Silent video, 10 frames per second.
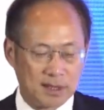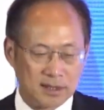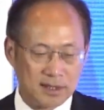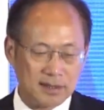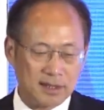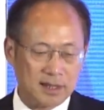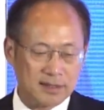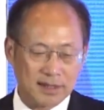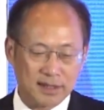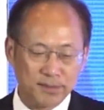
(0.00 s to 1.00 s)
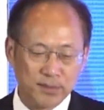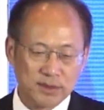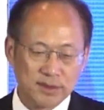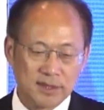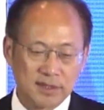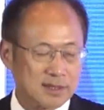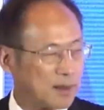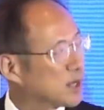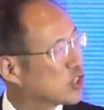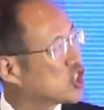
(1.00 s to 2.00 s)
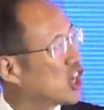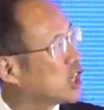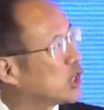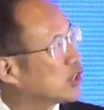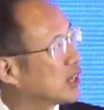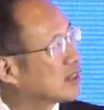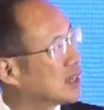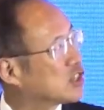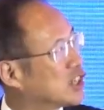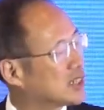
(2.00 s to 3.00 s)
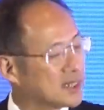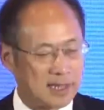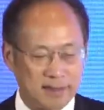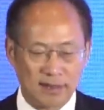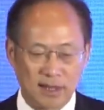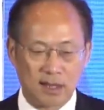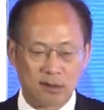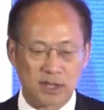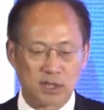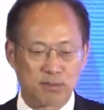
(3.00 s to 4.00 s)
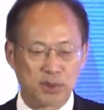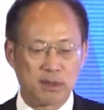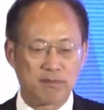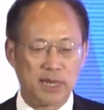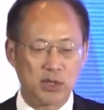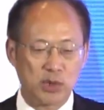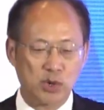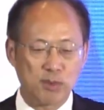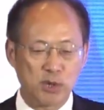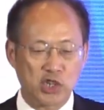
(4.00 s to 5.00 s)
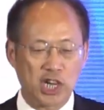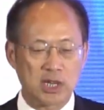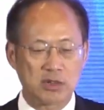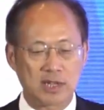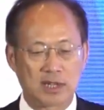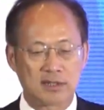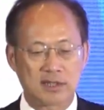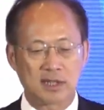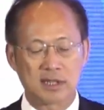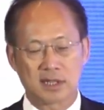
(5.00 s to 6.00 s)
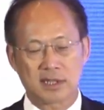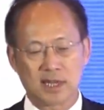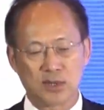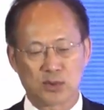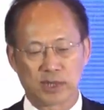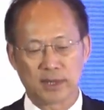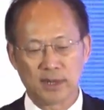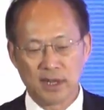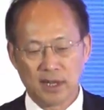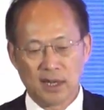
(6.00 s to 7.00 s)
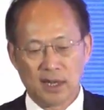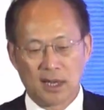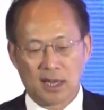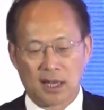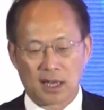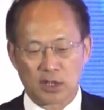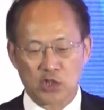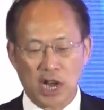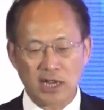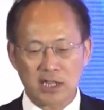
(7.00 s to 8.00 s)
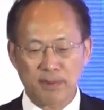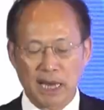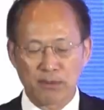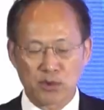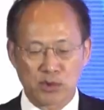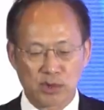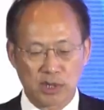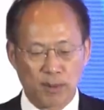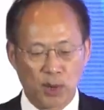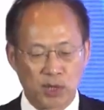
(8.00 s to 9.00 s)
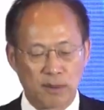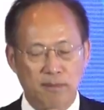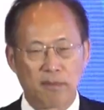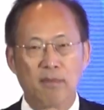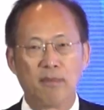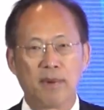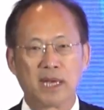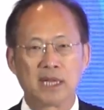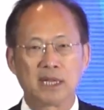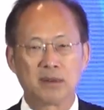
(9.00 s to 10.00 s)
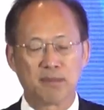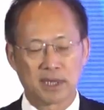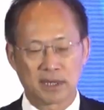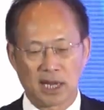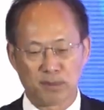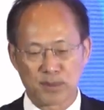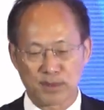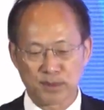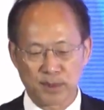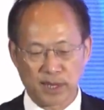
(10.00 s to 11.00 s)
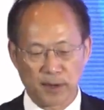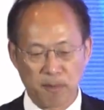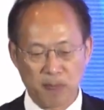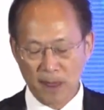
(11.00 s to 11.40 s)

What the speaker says: This is a bit Chinglish, as Jay said, way to put it. Major global changes unseen in a century. The Chinese part, I'm sure you've heard it many times, okay?